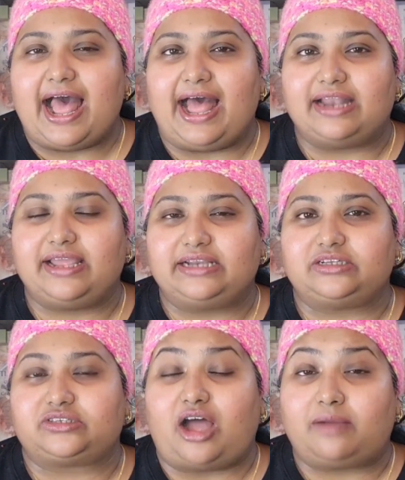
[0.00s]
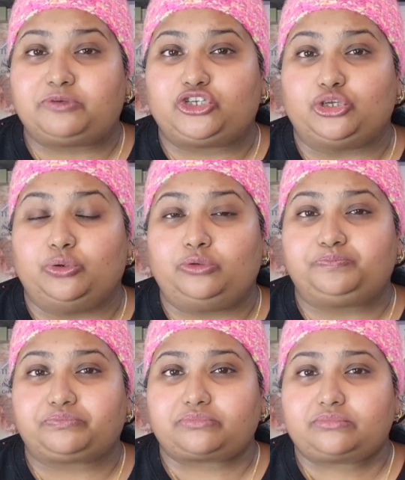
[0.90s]
And it is up
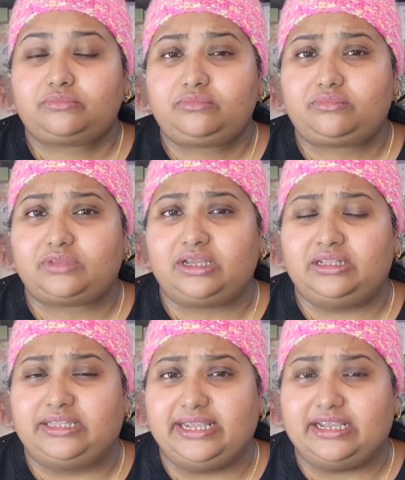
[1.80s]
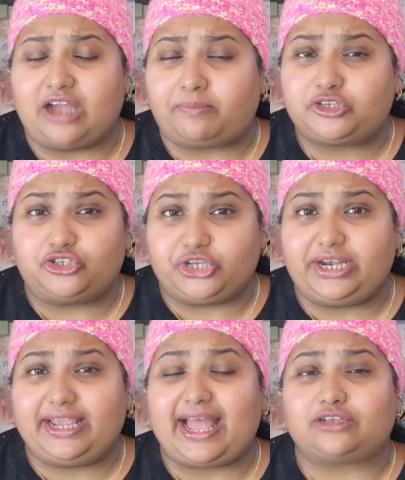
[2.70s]
to
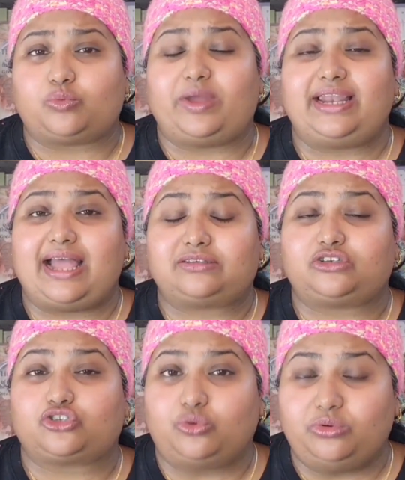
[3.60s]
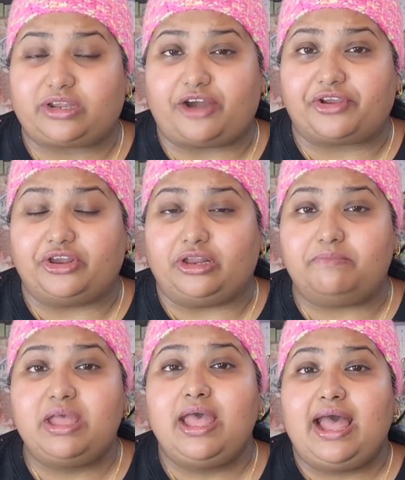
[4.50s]
Jilly as well as the school
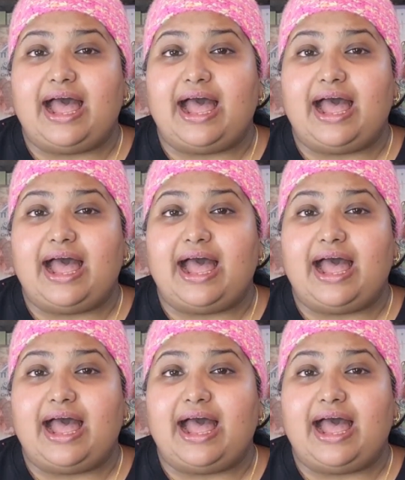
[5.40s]
curriculum